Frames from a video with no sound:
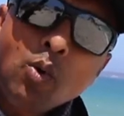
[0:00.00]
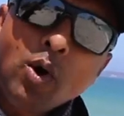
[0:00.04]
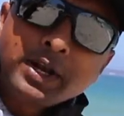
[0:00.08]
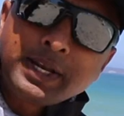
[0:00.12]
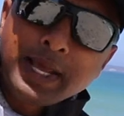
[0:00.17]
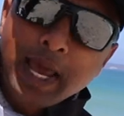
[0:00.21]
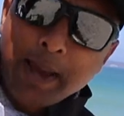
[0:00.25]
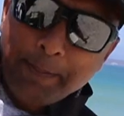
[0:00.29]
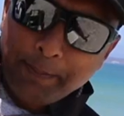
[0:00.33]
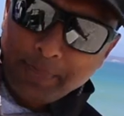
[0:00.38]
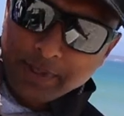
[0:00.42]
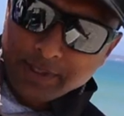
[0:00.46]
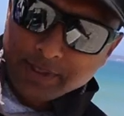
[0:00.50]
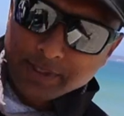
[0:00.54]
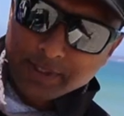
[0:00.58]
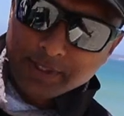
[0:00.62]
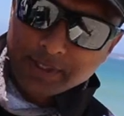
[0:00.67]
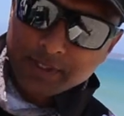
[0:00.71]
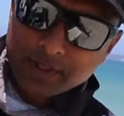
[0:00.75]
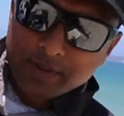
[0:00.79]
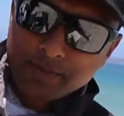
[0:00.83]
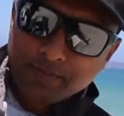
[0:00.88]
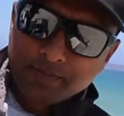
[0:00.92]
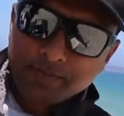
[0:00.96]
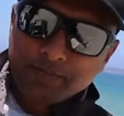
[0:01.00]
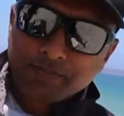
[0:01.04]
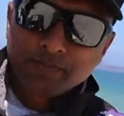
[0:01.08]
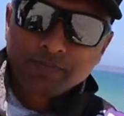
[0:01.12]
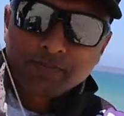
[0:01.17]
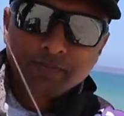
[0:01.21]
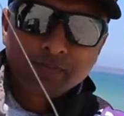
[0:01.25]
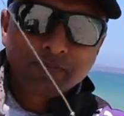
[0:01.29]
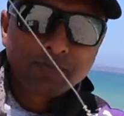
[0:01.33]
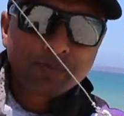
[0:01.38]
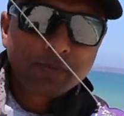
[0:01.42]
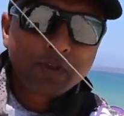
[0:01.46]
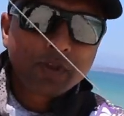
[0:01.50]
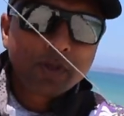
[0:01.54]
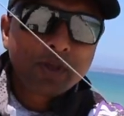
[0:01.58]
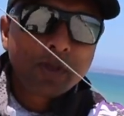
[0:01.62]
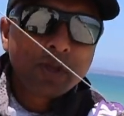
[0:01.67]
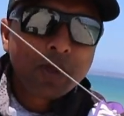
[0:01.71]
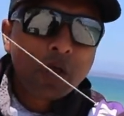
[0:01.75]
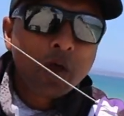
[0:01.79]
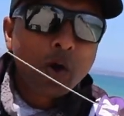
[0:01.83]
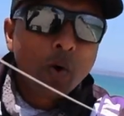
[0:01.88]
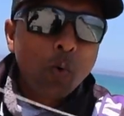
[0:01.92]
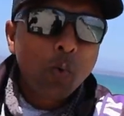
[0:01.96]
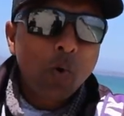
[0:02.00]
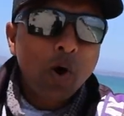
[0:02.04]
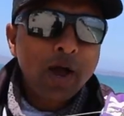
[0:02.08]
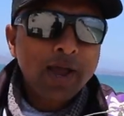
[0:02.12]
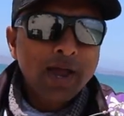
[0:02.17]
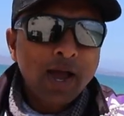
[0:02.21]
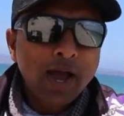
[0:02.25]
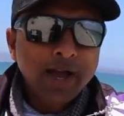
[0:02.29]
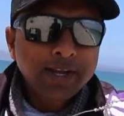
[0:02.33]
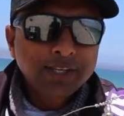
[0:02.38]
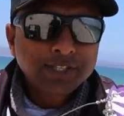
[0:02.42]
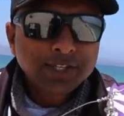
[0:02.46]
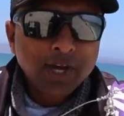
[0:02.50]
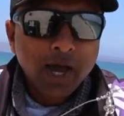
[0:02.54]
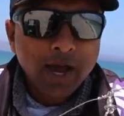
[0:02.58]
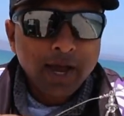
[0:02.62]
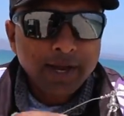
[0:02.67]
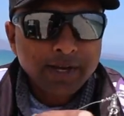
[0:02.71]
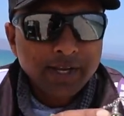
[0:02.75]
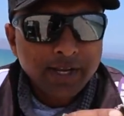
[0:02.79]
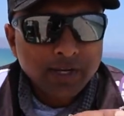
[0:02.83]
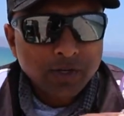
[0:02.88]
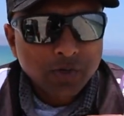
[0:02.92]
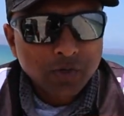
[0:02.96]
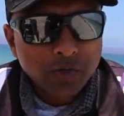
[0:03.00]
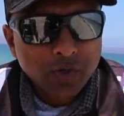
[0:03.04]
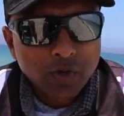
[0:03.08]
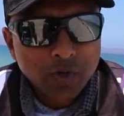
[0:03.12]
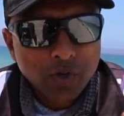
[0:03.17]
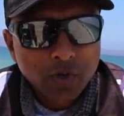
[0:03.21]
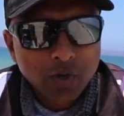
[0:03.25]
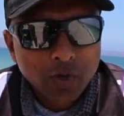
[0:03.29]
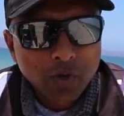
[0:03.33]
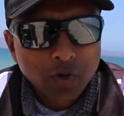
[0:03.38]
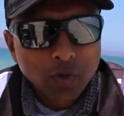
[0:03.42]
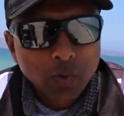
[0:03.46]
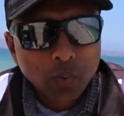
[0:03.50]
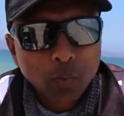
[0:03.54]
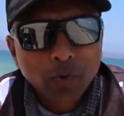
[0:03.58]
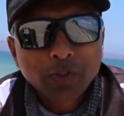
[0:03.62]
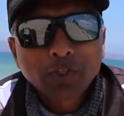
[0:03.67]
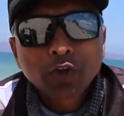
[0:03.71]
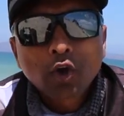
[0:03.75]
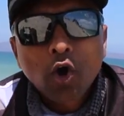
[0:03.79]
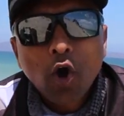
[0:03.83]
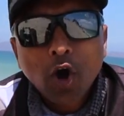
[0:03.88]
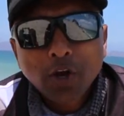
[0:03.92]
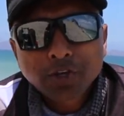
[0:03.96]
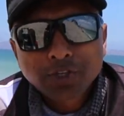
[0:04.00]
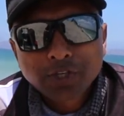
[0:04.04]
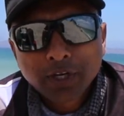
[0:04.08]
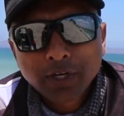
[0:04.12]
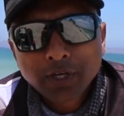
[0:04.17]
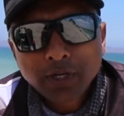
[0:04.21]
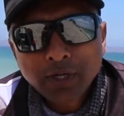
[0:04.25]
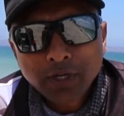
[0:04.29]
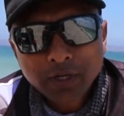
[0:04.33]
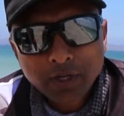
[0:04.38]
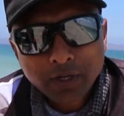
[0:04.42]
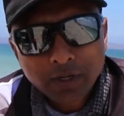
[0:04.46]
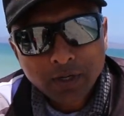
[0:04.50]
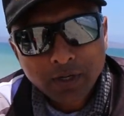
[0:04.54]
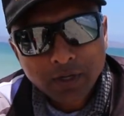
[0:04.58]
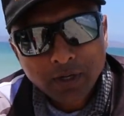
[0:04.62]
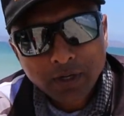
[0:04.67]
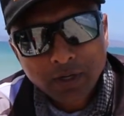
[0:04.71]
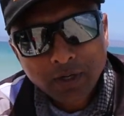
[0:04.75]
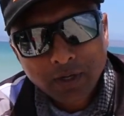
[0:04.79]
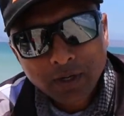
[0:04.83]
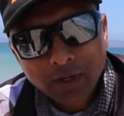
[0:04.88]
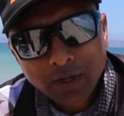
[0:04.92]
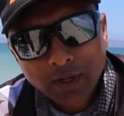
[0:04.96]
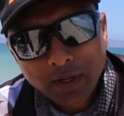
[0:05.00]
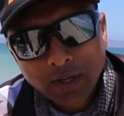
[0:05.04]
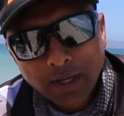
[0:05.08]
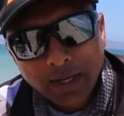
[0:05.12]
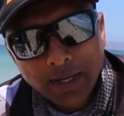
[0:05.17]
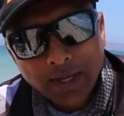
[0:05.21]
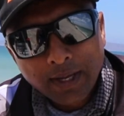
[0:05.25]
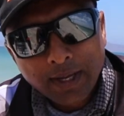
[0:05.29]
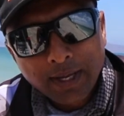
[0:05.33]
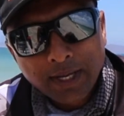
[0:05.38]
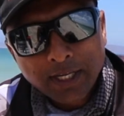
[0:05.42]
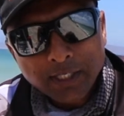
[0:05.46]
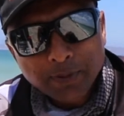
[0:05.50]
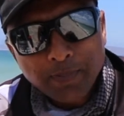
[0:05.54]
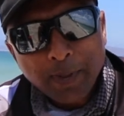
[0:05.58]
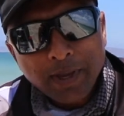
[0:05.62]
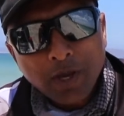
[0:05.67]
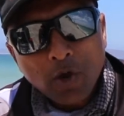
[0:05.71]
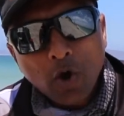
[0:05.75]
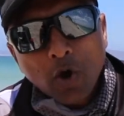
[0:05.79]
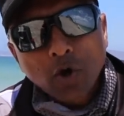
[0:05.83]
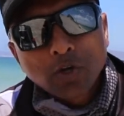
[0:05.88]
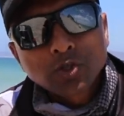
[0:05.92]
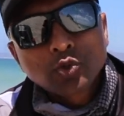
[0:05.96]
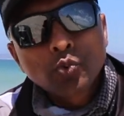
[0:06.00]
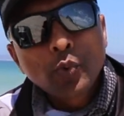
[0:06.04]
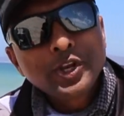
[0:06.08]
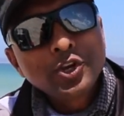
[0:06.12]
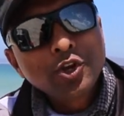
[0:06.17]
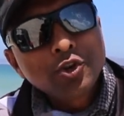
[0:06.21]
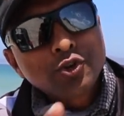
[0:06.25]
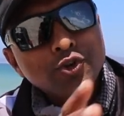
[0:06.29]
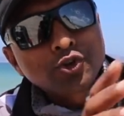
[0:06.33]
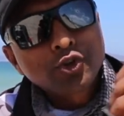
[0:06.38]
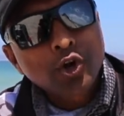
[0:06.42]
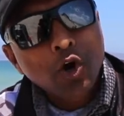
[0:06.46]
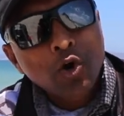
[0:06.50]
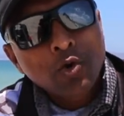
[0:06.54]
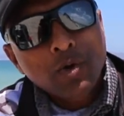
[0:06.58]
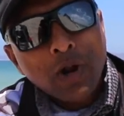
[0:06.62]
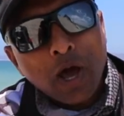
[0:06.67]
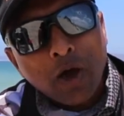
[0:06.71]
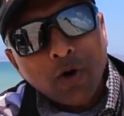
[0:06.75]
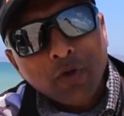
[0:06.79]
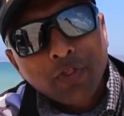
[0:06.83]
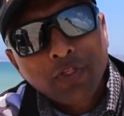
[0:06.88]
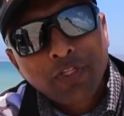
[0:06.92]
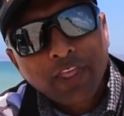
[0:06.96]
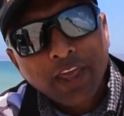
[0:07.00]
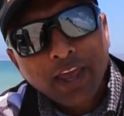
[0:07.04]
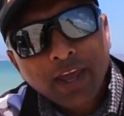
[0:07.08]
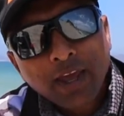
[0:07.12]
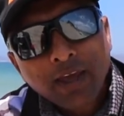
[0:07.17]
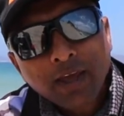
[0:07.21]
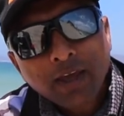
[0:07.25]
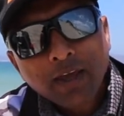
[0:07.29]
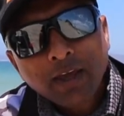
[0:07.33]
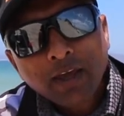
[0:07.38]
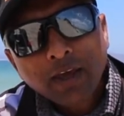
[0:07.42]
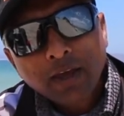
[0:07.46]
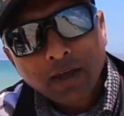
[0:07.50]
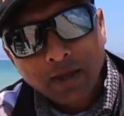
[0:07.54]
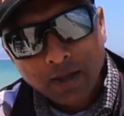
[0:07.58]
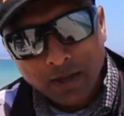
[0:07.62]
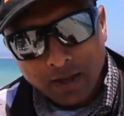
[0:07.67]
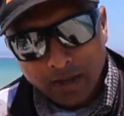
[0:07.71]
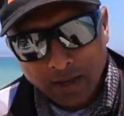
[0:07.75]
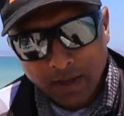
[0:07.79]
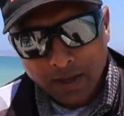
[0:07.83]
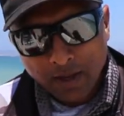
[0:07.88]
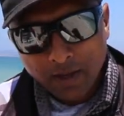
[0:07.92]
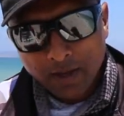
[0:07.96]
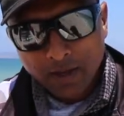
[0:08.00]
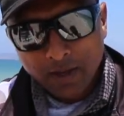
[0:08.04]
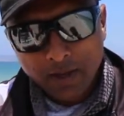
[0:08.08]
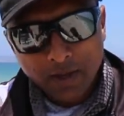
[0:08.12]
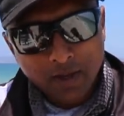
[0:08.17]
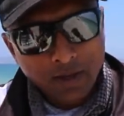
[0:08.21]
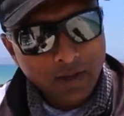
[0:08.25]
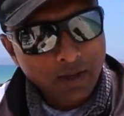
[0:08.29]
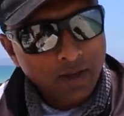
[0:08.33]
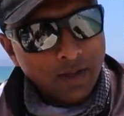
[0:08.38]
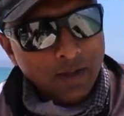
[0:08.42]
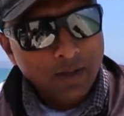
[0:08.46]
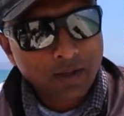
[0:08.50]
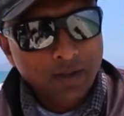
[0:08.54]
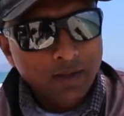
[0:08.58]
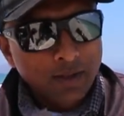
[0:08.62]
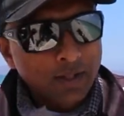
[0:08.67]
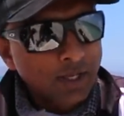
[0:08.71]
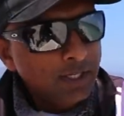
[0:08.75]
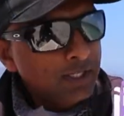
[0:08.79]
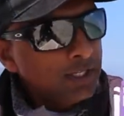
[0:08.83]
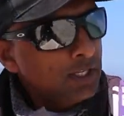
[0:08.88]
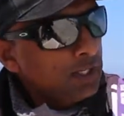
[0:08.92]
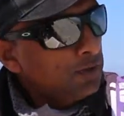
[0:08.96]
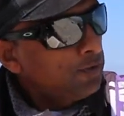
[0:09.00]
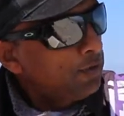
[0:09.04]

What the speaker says: what happens? Why I tied it with cotton is because when you drone out there, this is